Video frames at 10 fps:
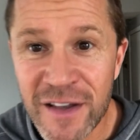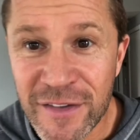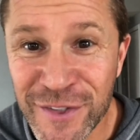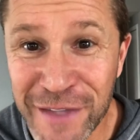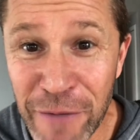
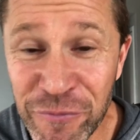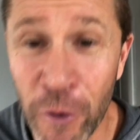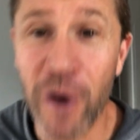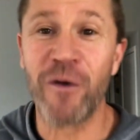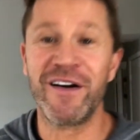step
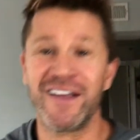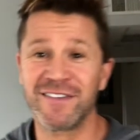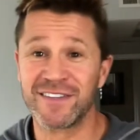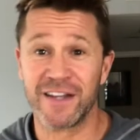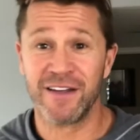forward
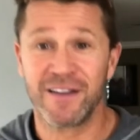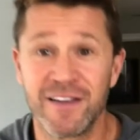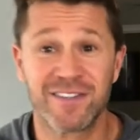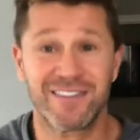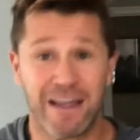instead of
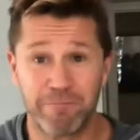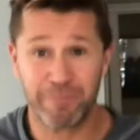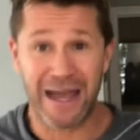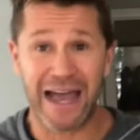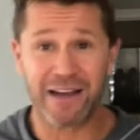step
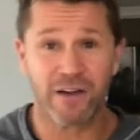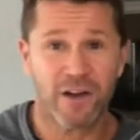back